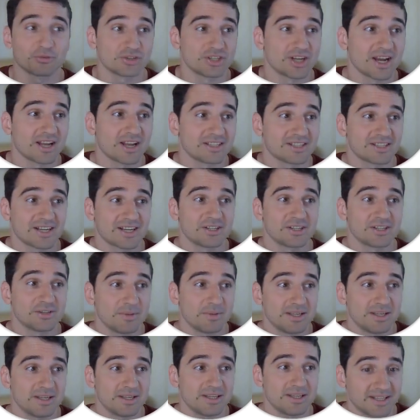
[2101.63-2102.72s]
is for
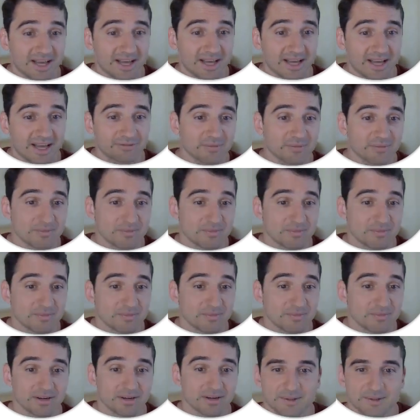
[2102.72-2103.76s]
ChatGPT, not for me, right?